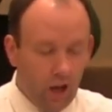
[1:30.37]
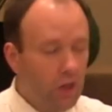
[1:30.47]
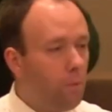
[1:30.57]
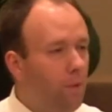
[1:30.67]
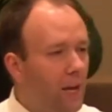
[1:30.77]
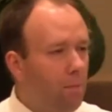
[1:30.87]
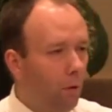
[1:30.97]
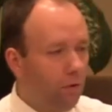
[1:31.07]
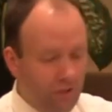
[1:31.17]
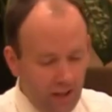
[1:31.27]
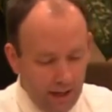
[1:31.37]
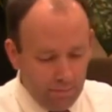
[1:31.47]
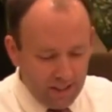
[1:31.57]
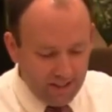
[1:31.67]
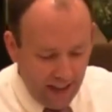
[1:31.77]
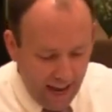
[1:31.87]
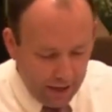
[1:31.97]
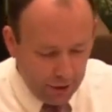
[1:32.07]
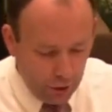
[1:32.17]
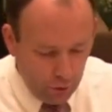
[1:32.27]
The people sitting
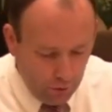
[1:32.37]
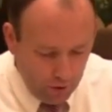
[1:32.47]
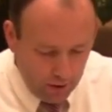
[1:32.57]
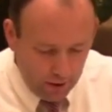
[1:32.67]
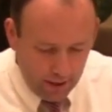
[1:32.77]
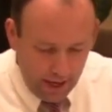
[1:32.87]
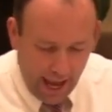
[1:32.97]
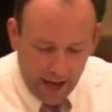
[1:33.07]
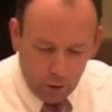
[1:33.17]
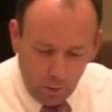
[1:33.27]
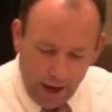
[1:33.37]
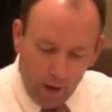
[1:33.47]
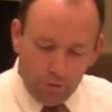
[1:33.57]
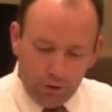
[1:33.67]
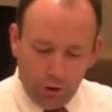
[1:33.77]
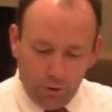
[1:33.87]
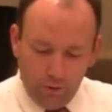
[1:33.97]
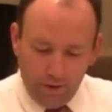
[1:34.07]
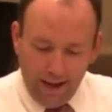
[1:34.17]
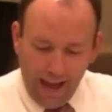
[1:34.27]
beside you and around you
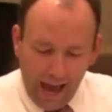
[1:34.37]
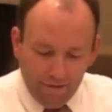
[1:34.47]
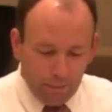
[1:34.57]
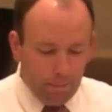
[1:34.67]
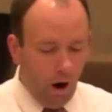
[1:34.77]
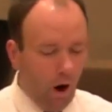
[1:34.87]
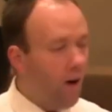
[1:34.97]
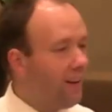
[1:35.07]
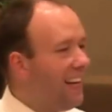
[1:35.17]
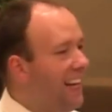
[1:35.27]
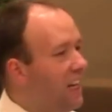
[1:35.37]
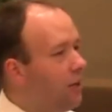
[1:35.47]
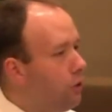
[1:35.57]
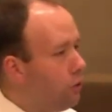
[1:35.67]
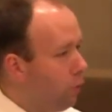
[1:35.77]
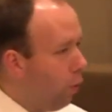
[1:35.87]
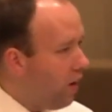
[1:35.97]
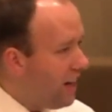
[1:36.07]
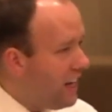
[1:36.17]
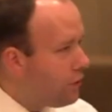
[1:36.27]
have a part in
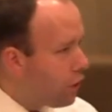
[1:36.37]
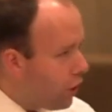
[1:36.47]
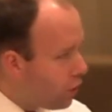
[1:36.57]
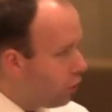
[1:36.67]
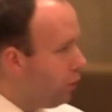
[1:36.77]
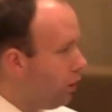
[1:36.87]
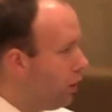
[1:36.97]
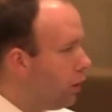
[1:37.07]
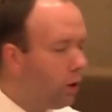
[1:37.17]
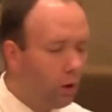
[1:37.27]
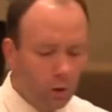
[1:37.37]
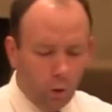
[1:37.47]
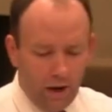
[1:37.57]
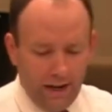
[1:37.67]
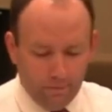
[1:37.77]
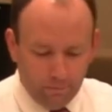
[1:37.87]
your eternal glory.